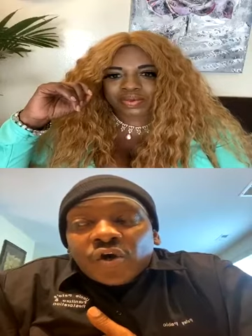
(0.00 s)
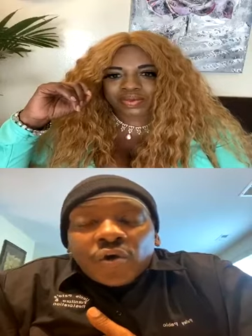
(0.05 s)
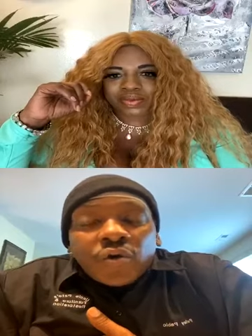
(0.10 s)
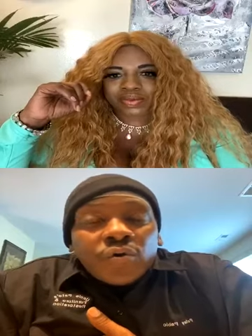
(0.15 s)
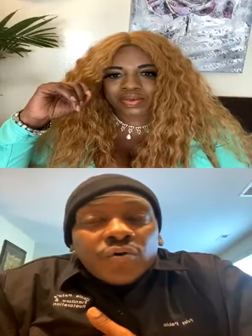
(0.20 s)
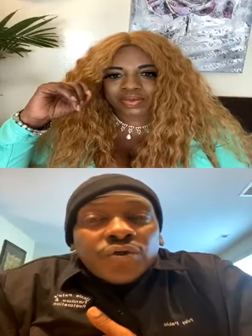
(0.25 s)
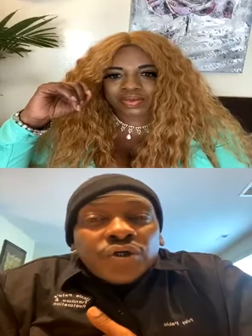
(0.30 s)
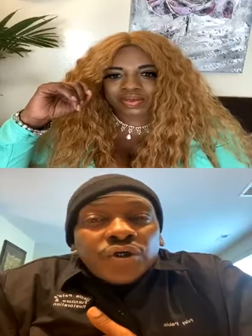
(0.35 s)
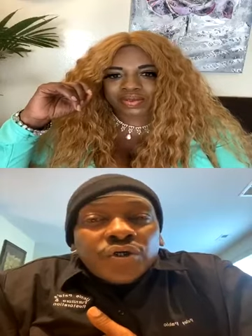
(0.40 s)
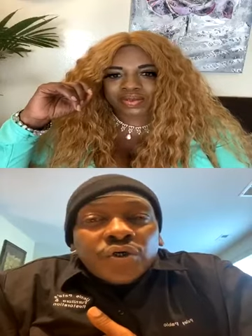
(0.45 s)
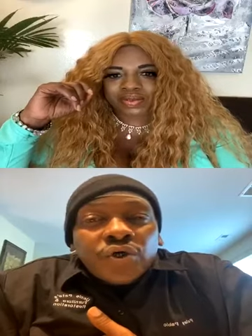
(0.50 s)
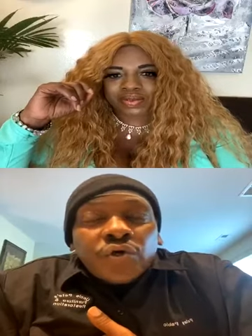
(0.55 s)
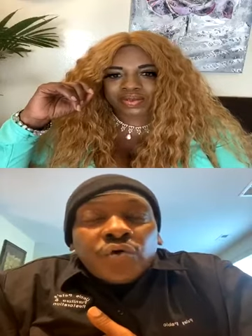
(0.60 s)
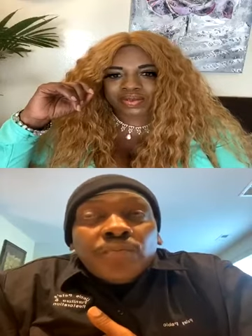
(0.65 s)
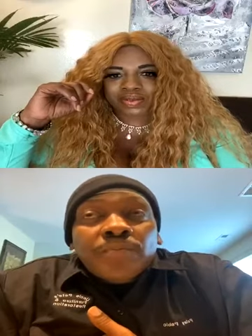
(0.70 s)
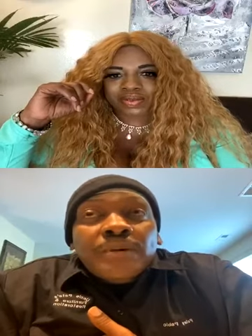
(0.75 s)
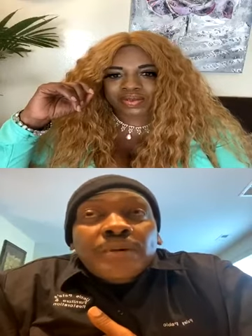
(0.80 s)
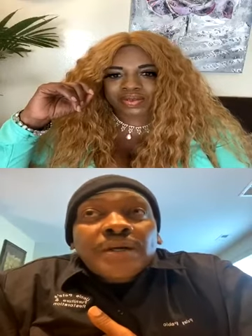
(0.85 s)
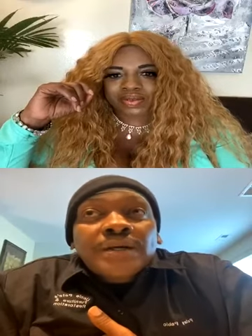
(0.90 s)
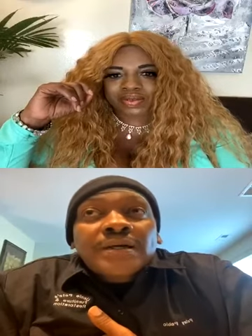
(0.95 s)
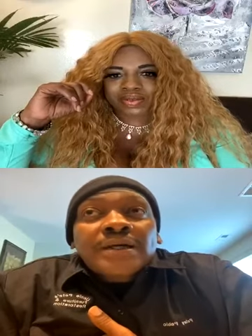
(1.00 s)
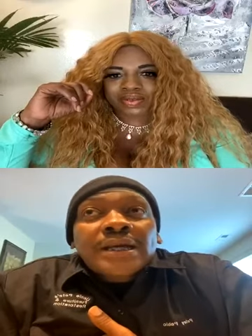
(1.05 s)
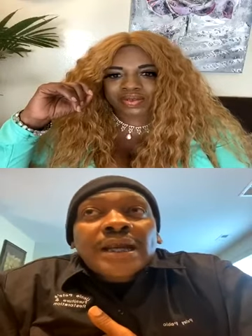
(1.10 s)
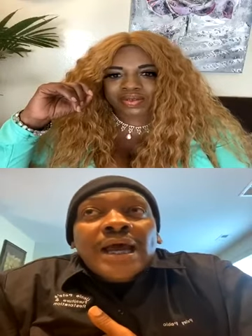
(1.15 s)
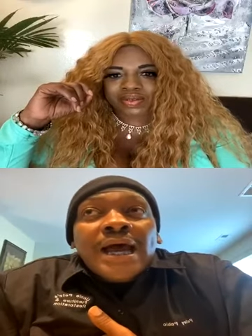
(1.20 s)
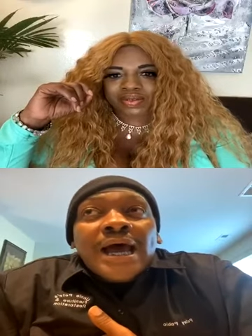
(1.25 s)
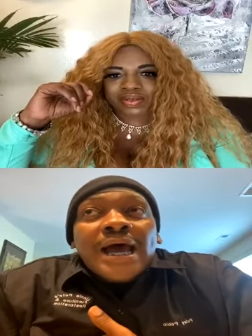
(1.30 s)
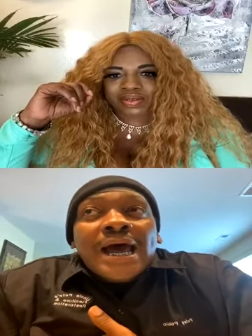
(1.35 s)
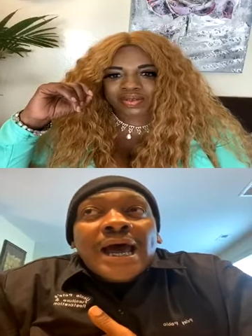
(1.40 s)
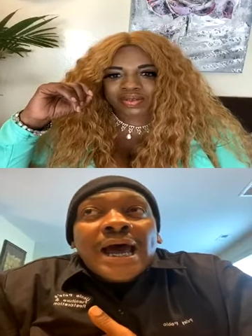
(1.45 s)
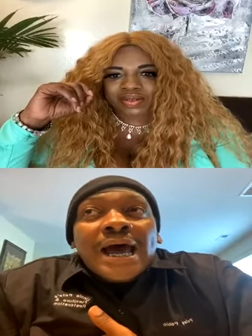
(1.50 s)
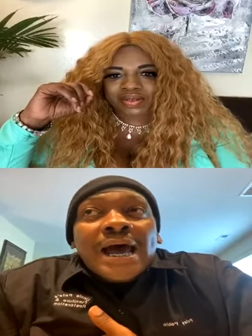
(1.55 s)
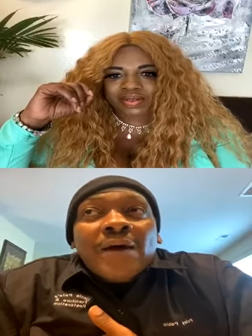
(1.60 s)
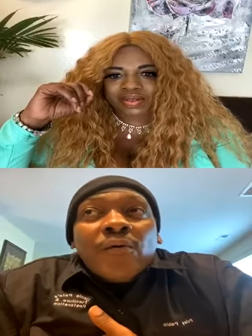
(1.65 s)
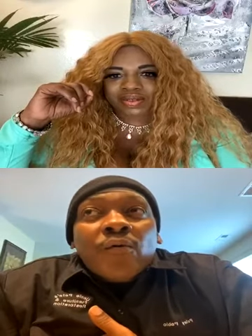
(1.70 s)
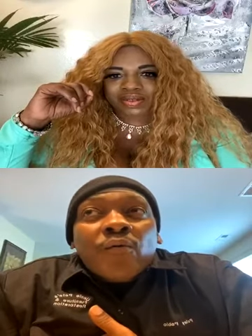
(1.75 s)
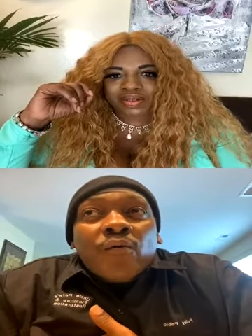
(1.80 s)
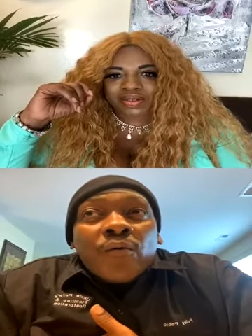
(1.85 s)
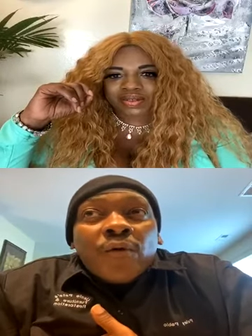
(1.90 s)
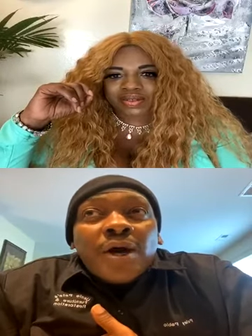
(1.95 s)
Speaker 1: to do, but
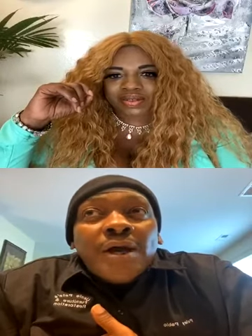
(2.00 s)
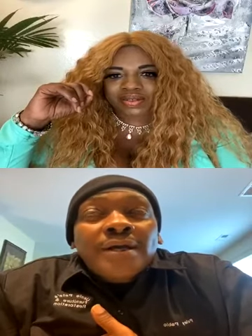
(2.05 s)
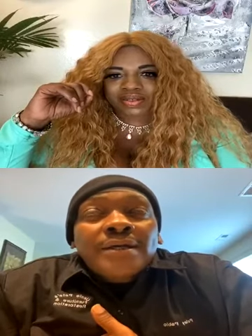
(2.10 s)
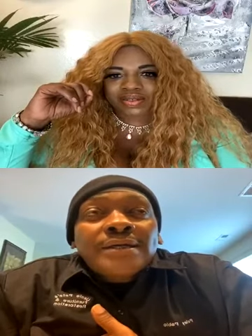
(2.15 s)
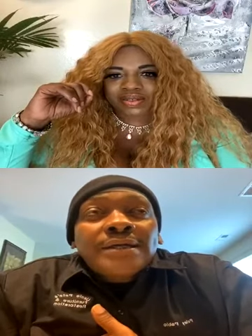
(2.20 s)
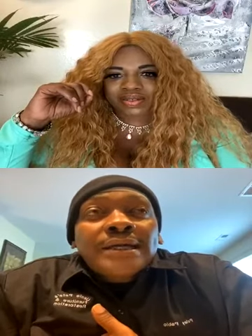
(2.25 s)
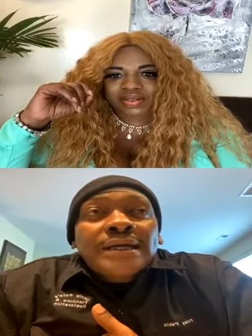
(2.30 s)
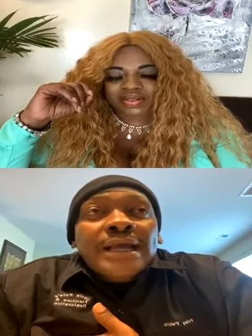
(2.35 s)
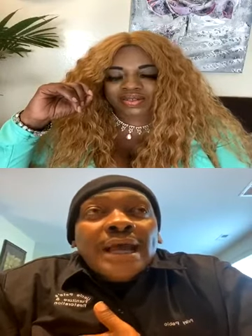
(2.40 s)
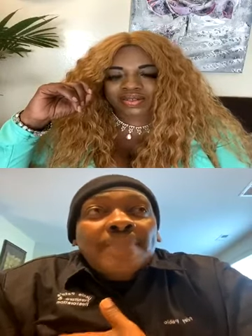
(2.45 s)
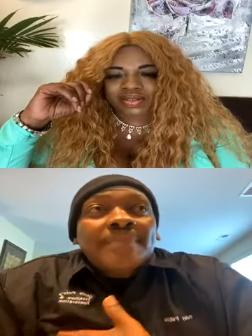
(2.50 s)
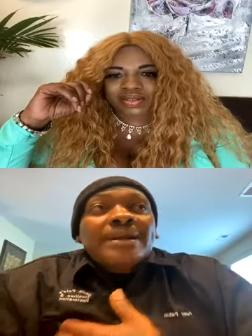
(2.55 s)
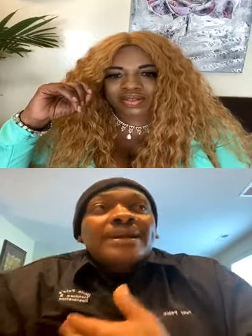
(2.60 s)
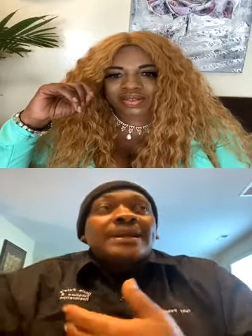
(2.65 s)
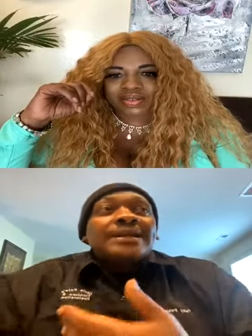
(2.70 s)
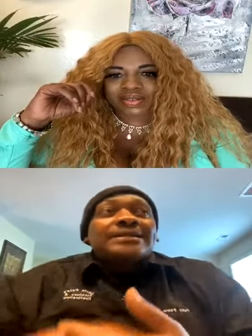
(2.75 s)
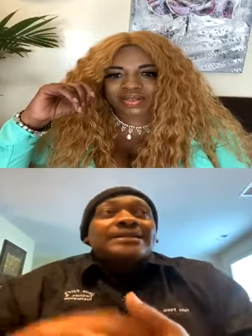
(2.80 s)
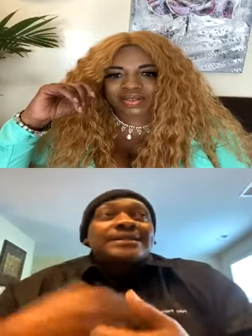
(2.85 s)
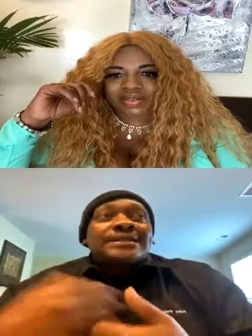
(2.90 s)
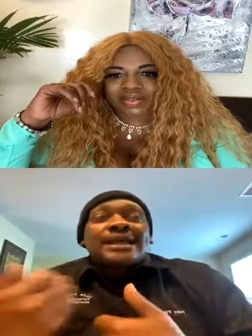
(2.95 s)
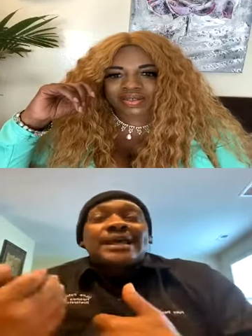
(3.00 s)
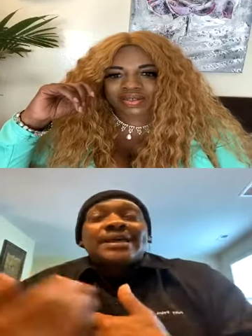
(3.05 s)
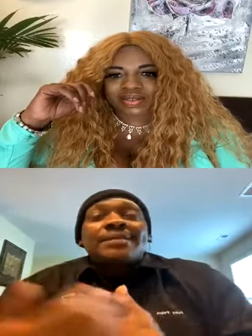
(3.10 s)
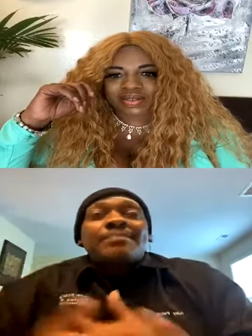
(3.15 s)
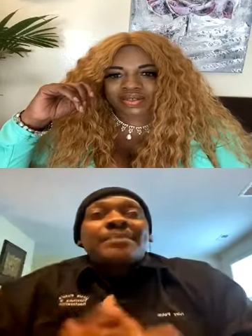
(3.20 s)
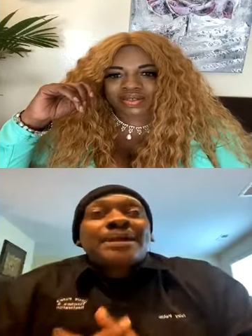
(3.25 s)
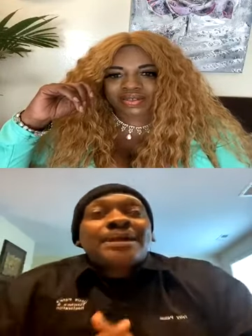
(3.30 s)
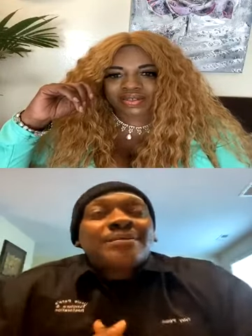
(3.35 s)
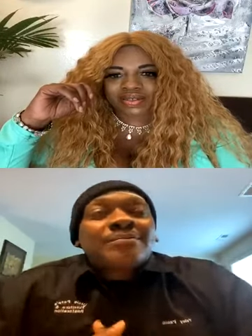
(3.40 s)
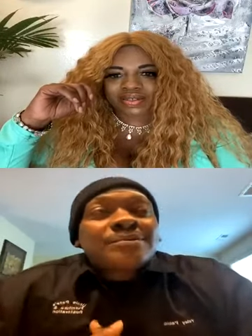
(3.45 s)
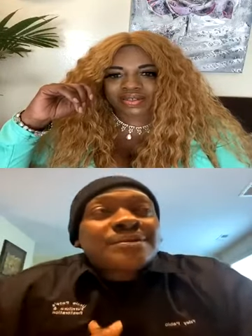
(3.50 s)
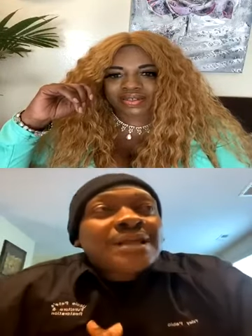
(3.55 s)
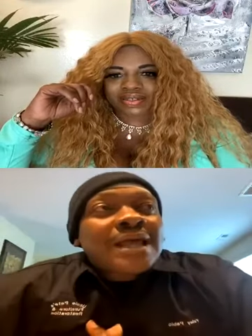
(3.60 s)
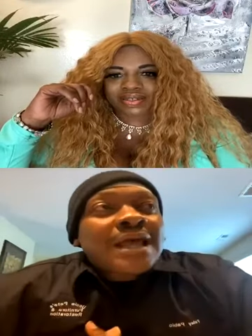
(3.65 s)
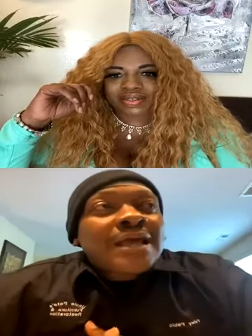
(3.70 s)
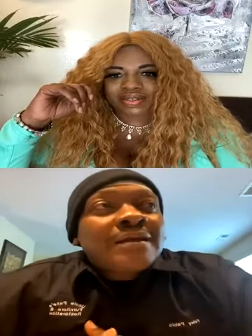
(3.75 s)
one, I mean, it just hit me. It was like,